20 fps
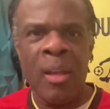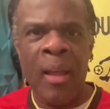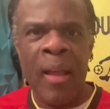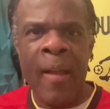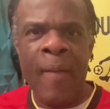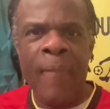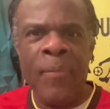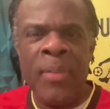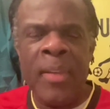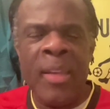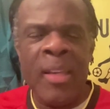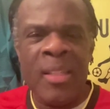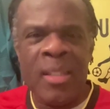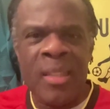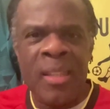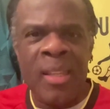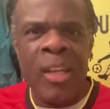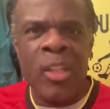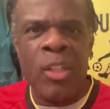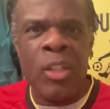And these
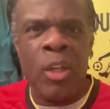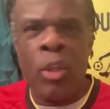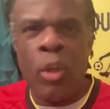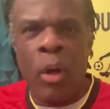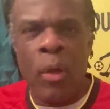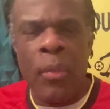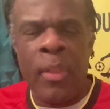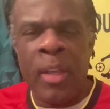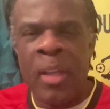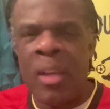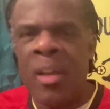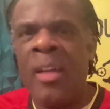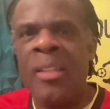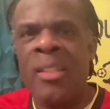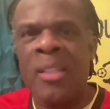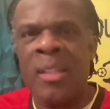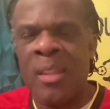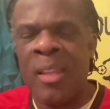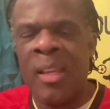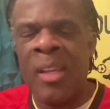things are not the kinds
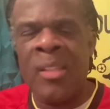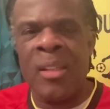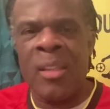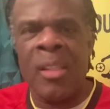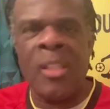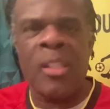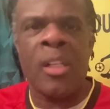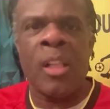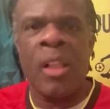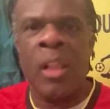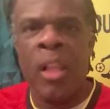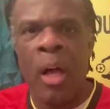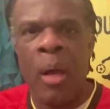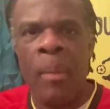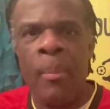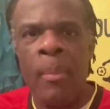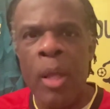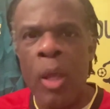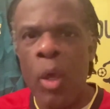of things that this club